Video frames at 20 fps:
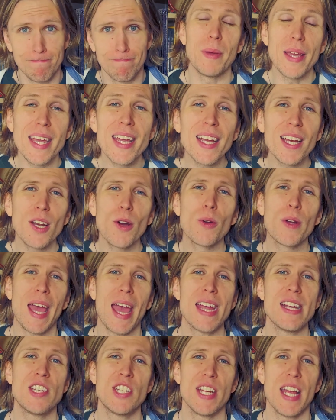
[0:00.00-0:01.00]
Being an
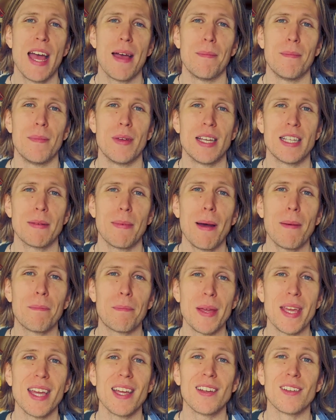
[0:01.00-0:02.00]
okay GM is
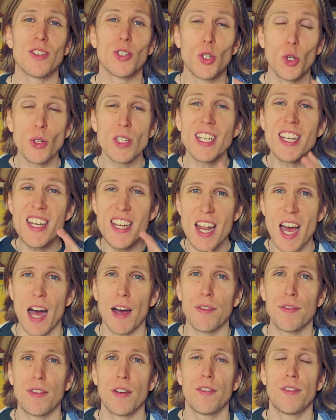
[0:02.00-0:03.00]
about being good
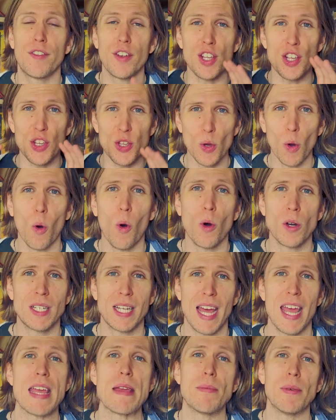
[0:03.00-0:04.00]
enough for your
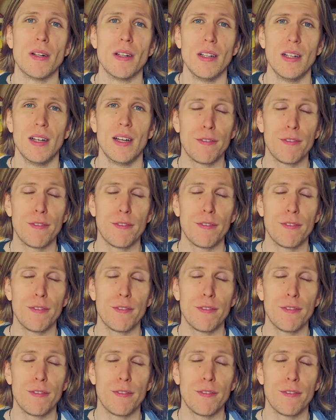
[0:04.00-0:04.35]
table.